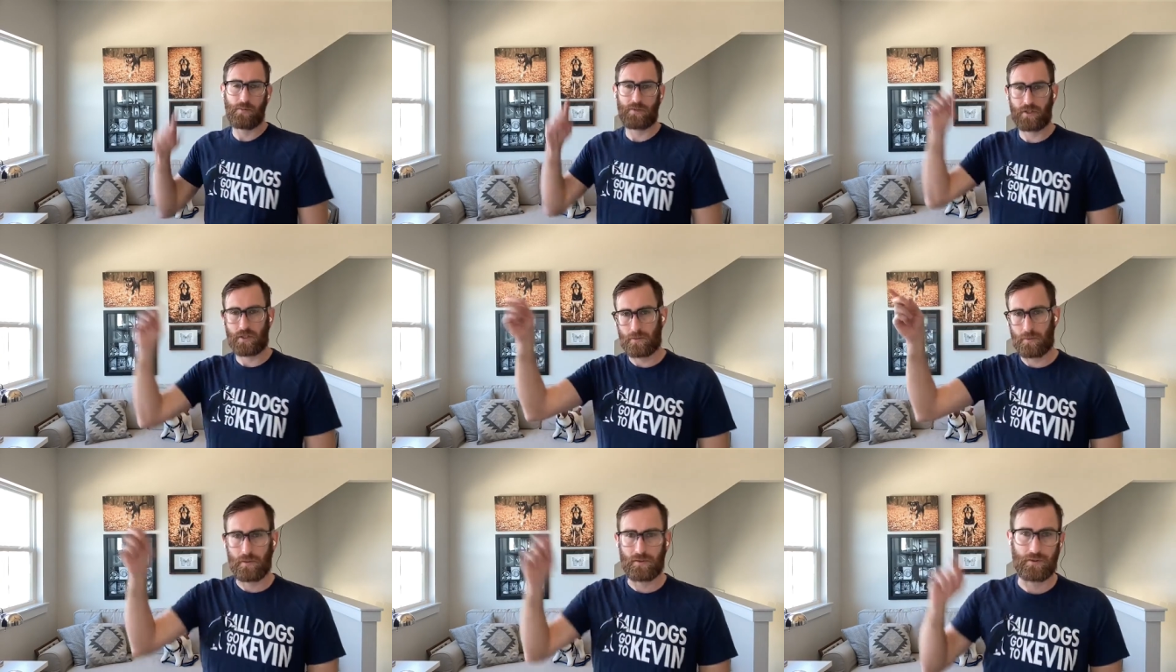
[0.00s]

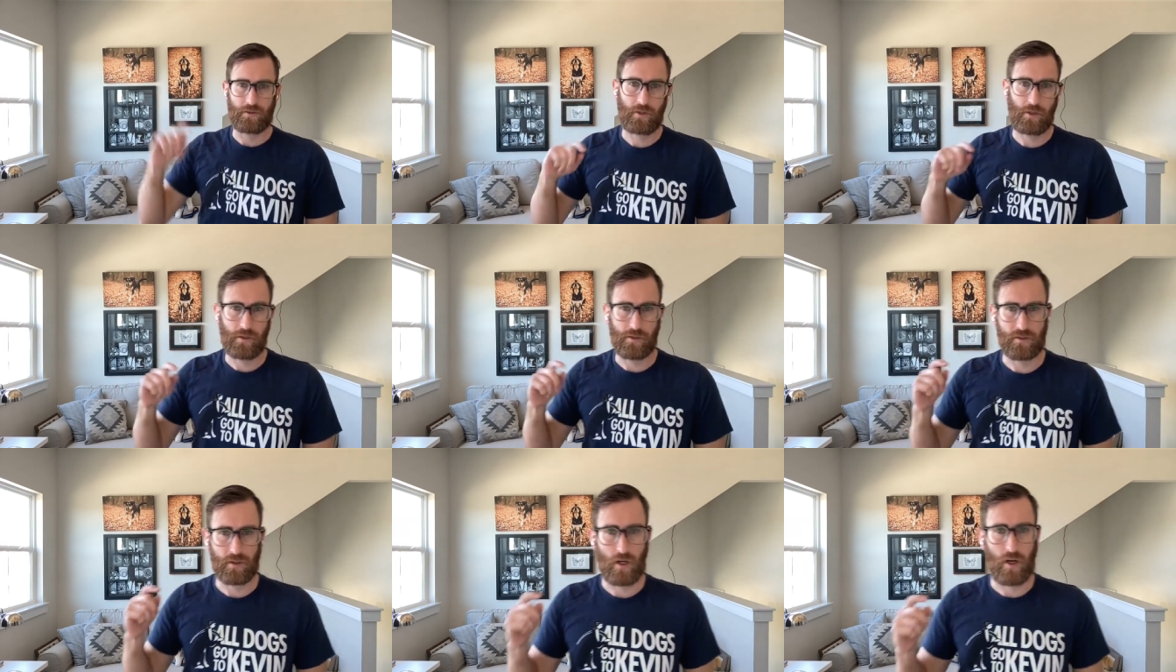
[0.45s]
garbage
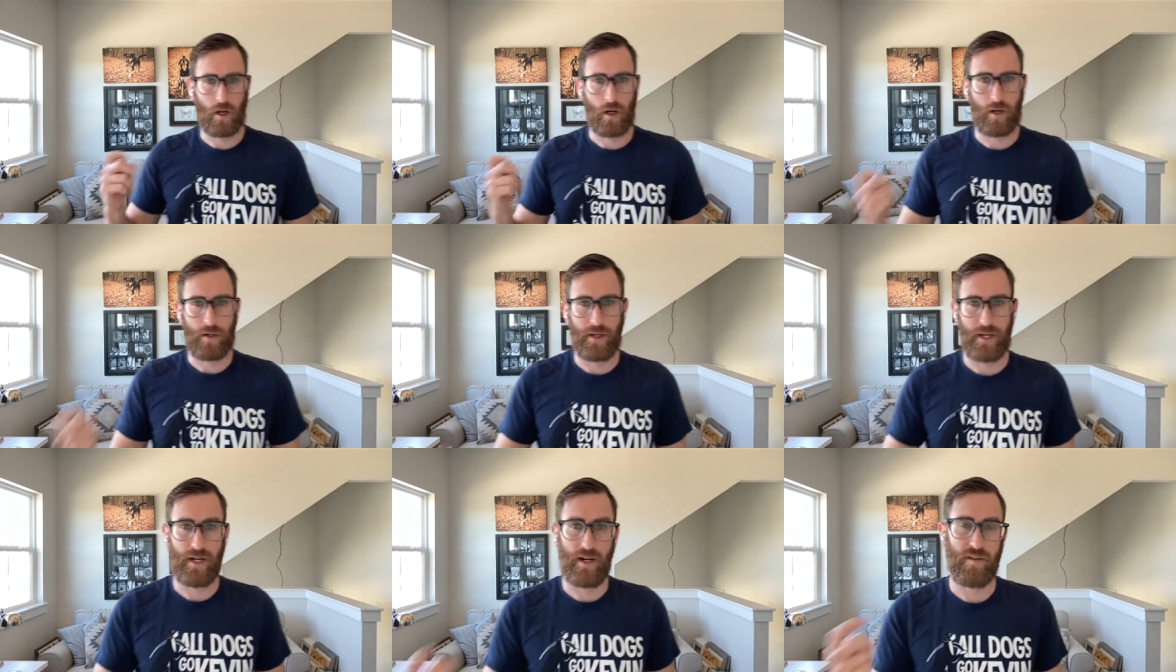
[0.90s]
disposal turns
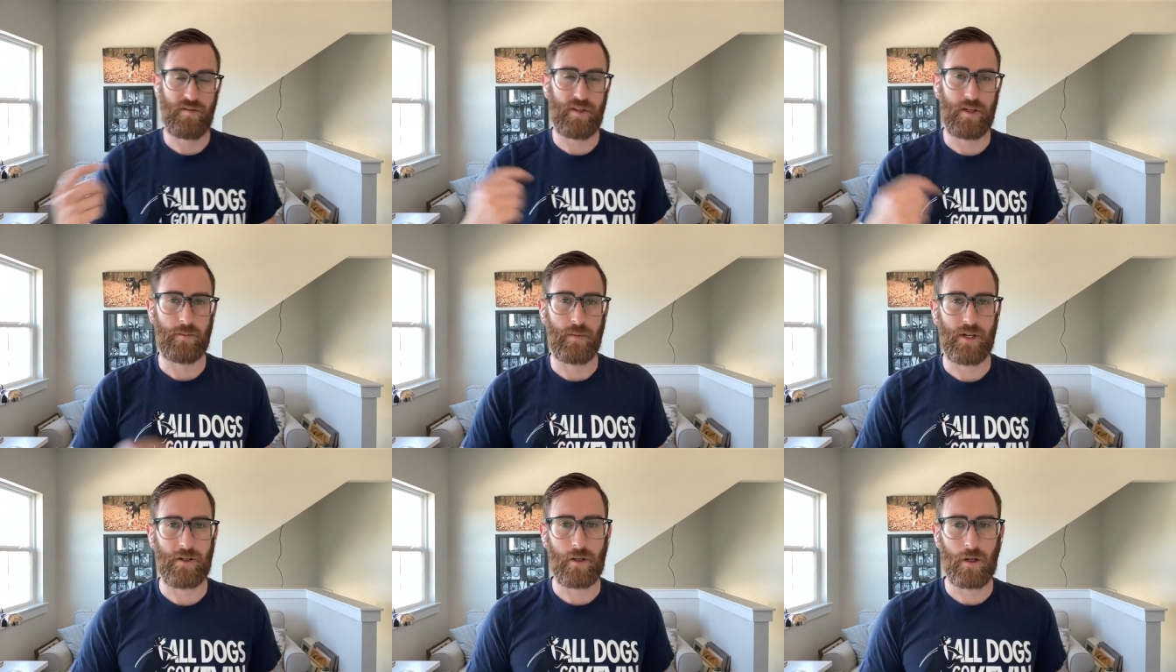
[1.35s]
on, and I
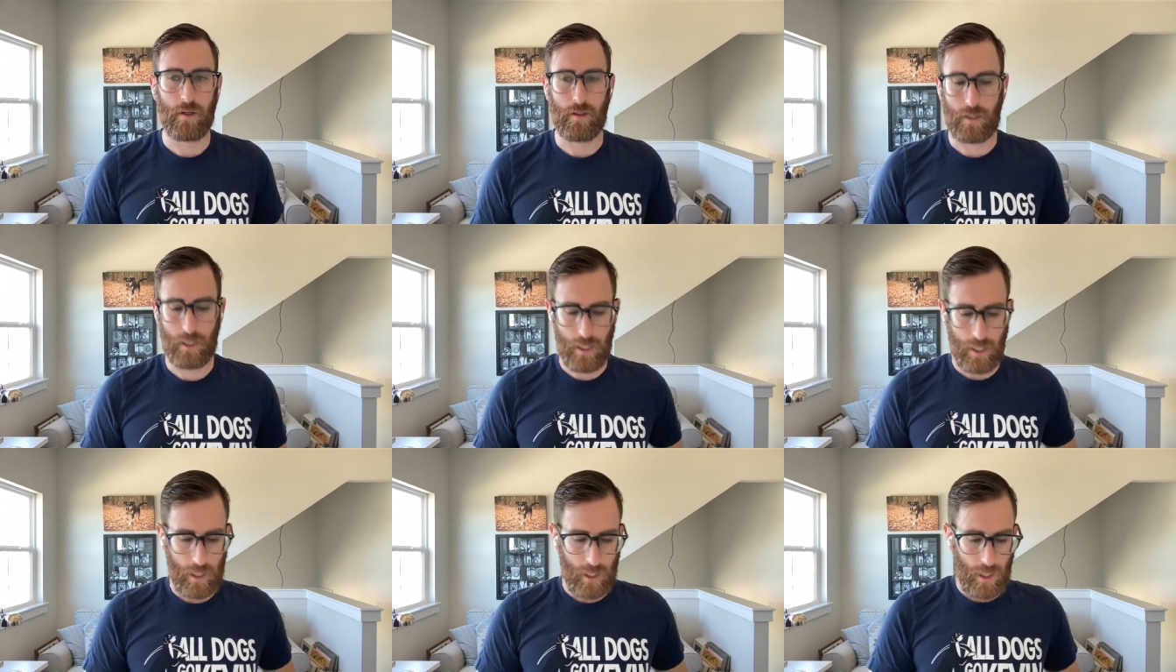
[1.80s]
feed my
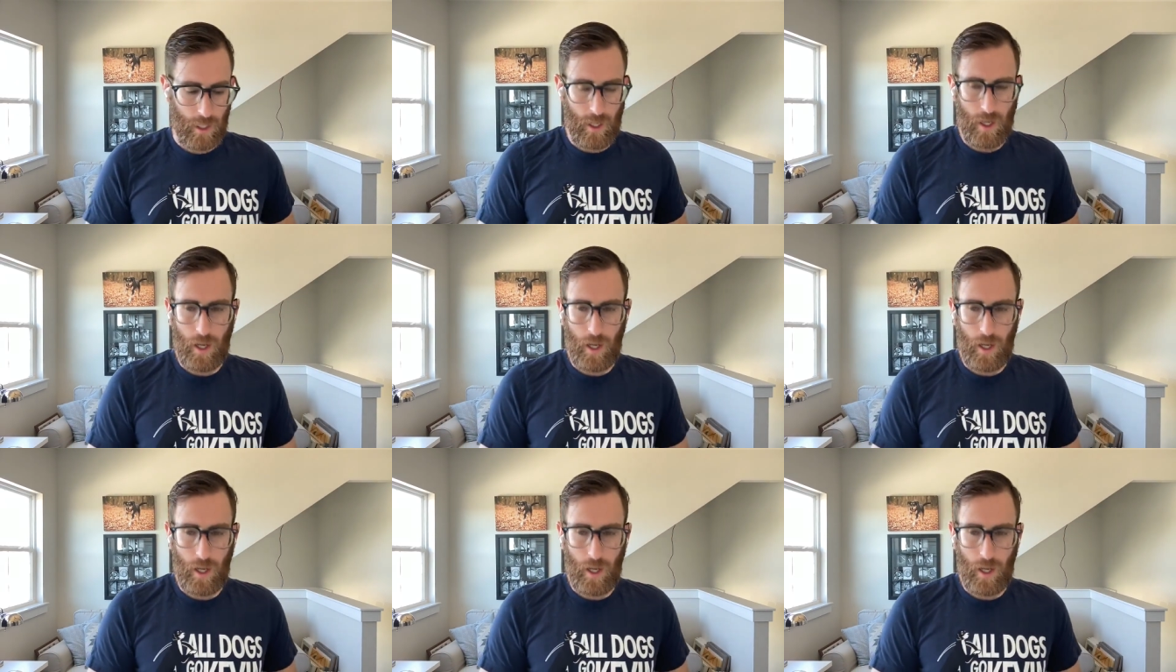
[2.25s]
dog,